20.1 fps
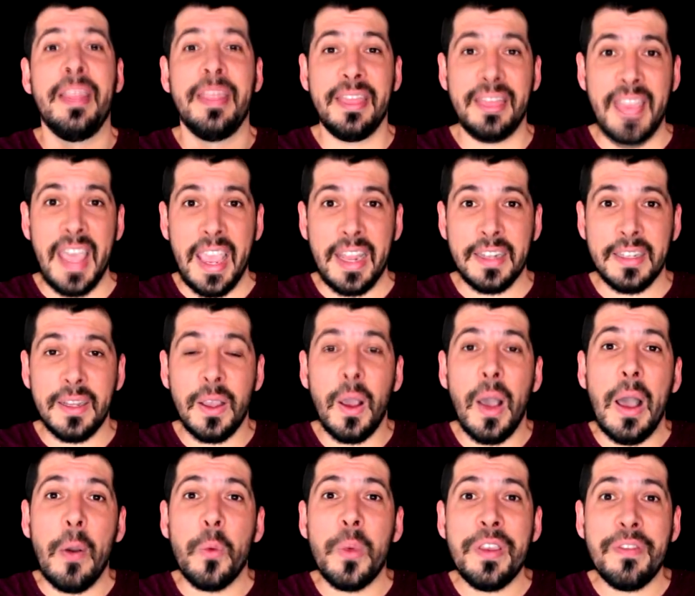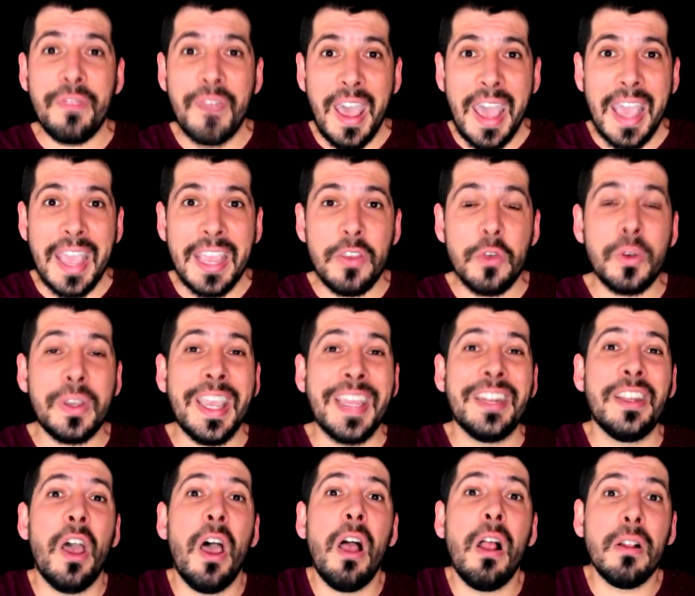Then with A you
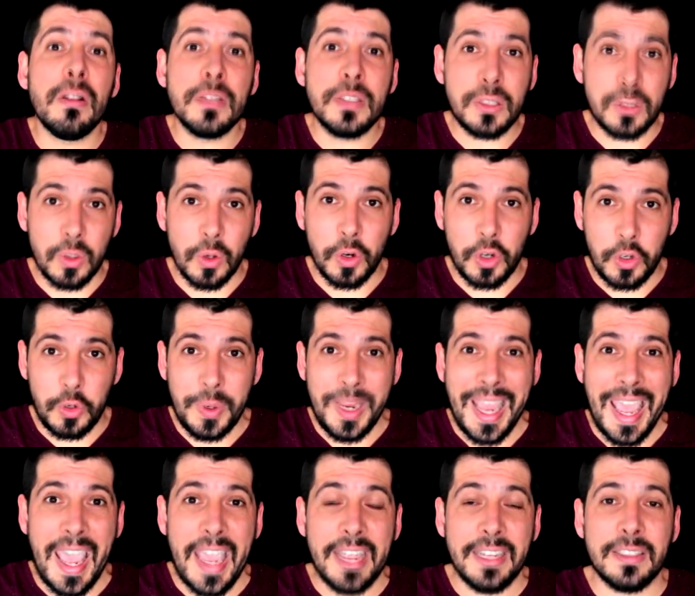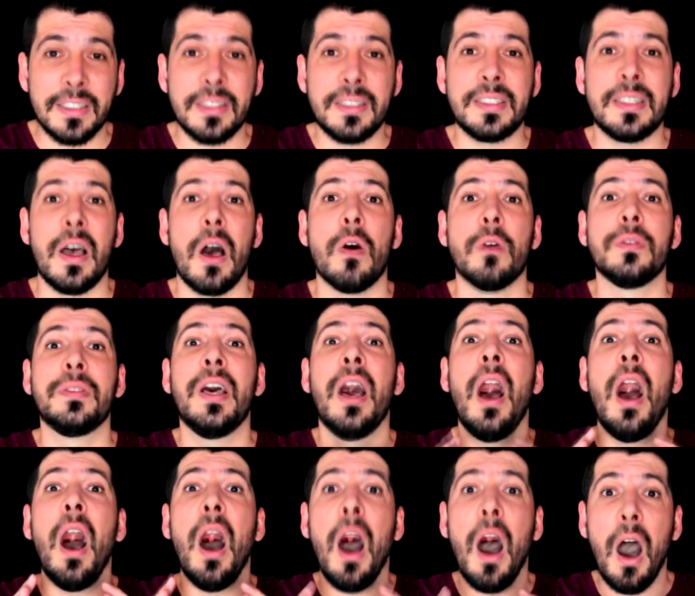can also create the sound
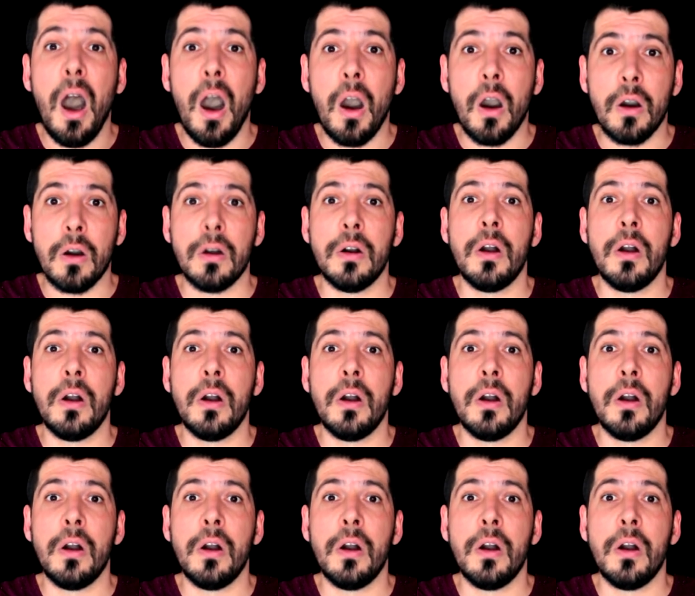en.